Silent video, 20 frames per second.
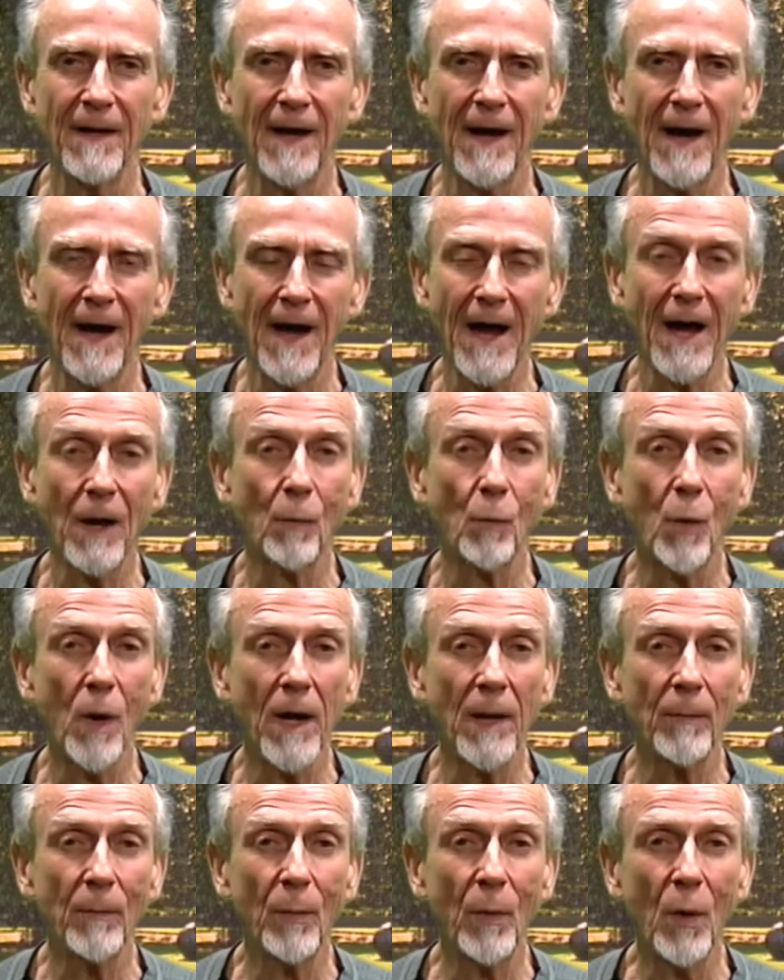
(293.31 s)
at
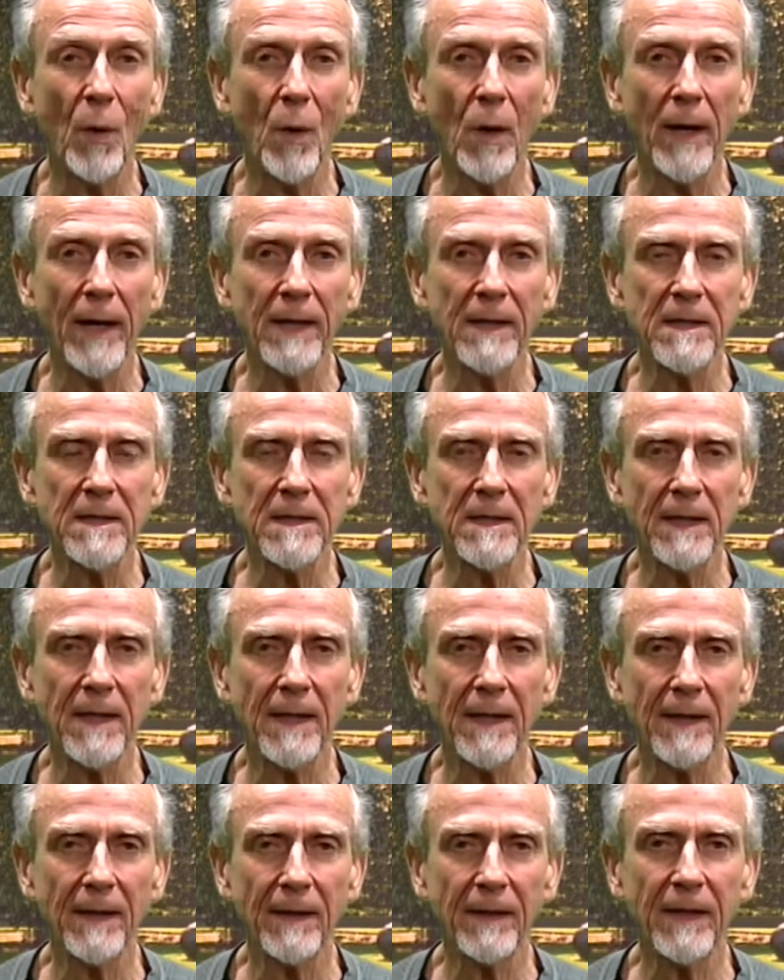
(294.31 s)
one point
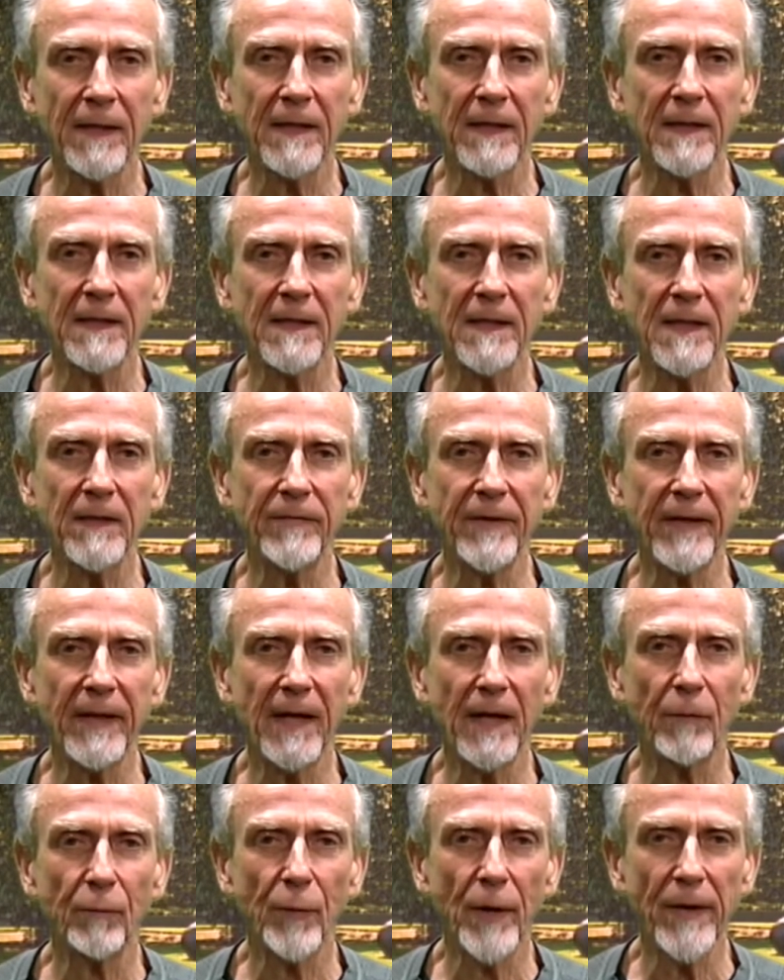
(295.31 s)
giving
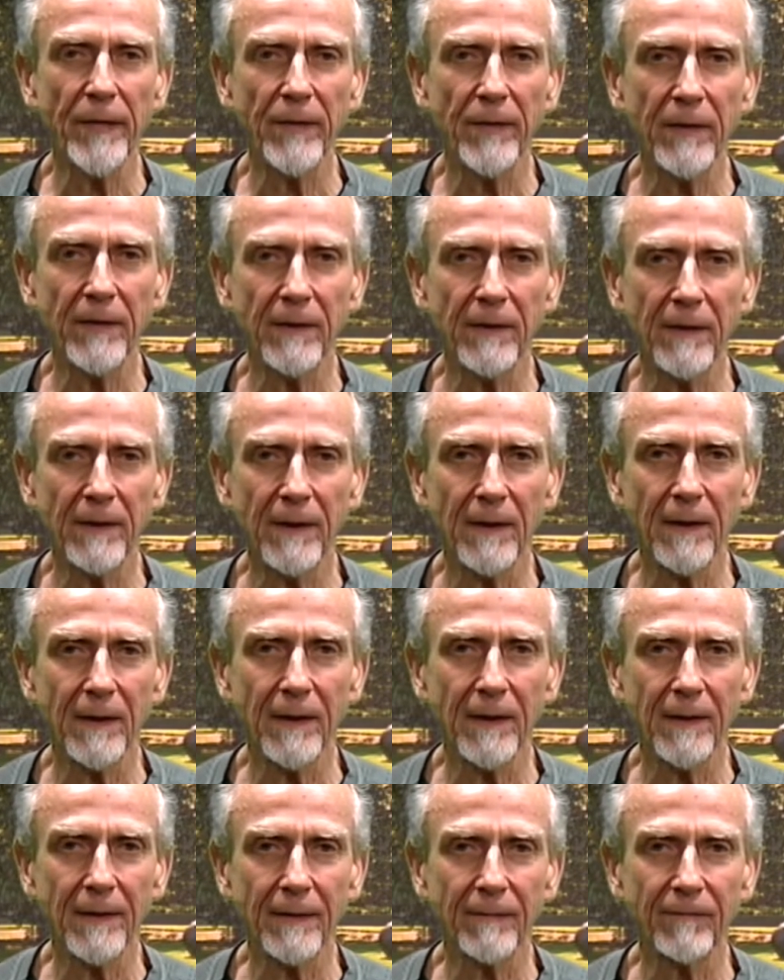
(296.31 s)
a rather
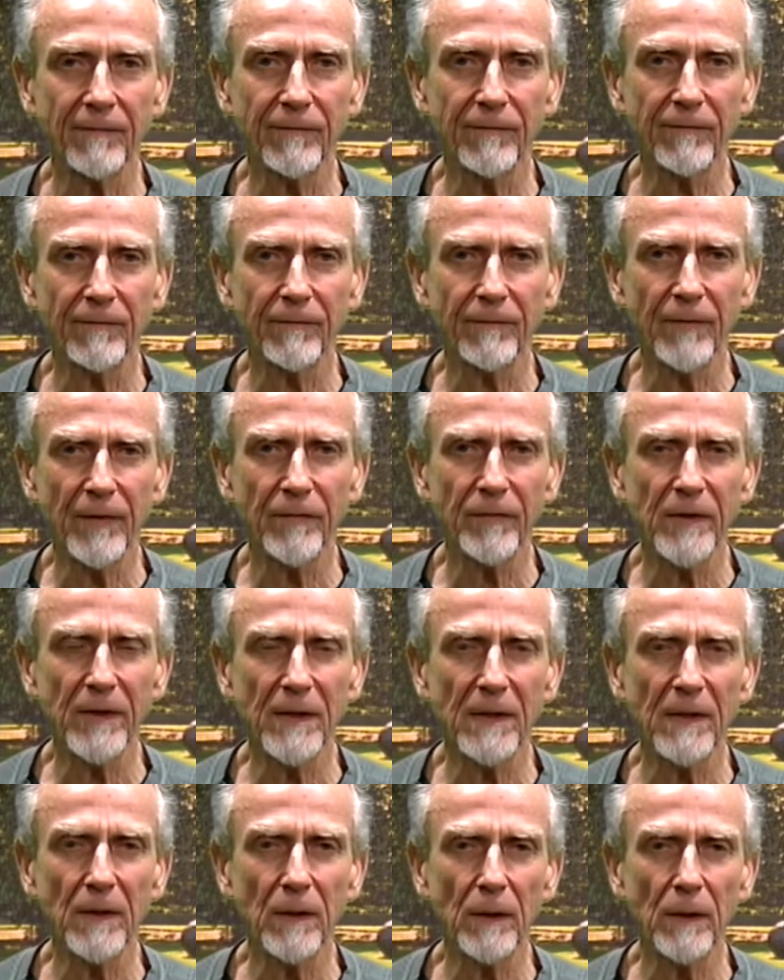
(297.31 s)

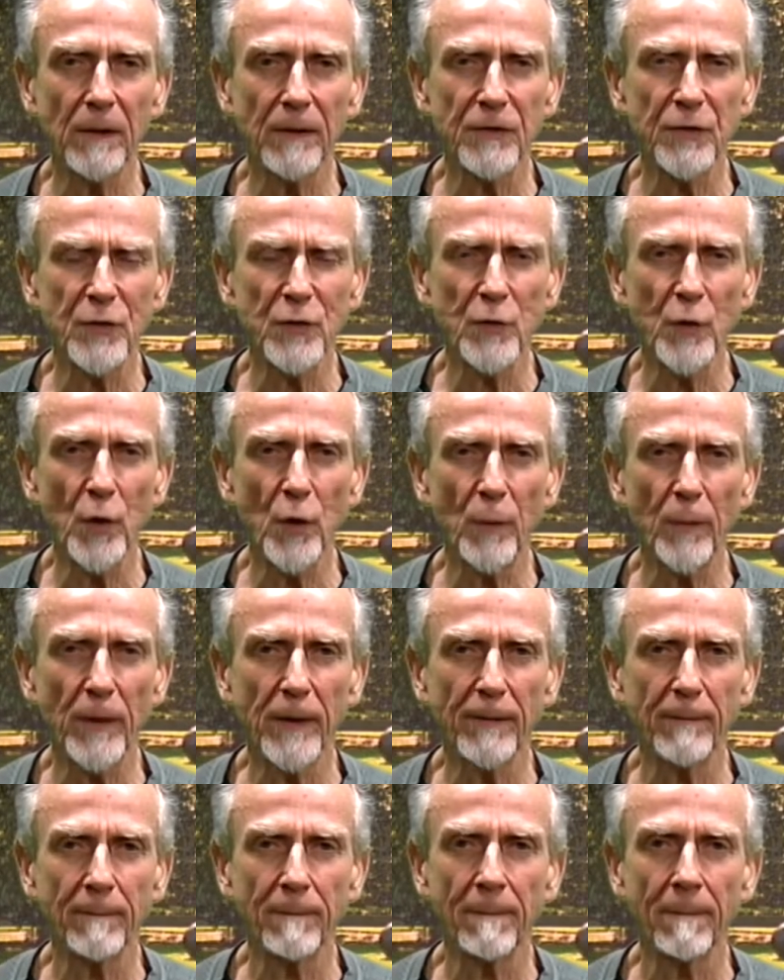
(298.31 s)
vivid little
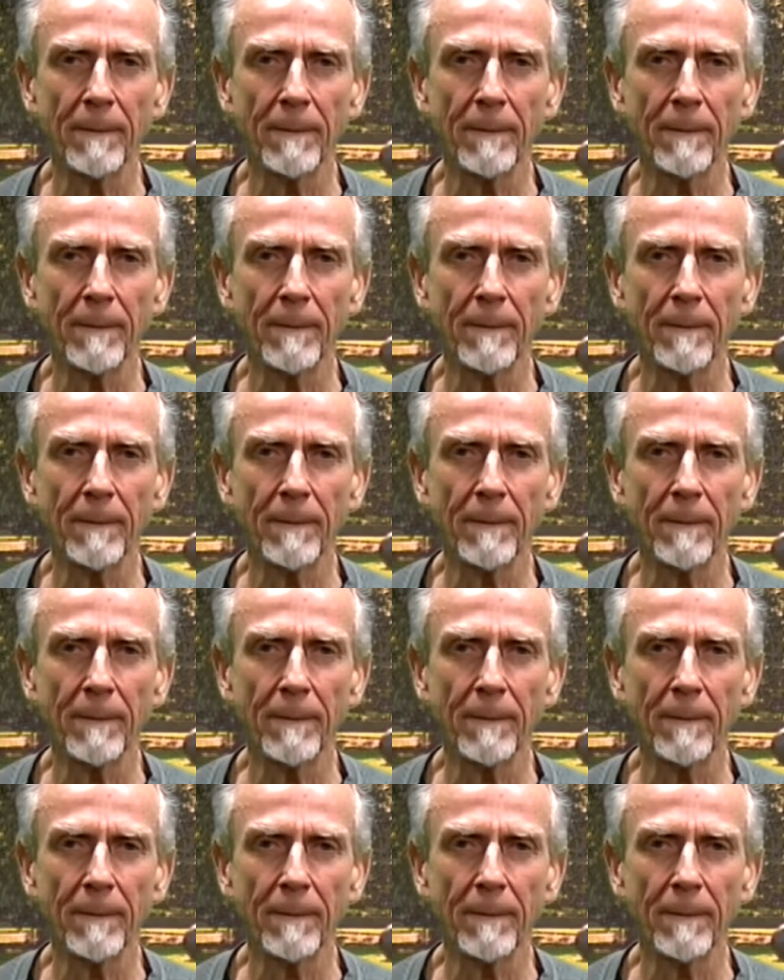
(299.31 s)
sermon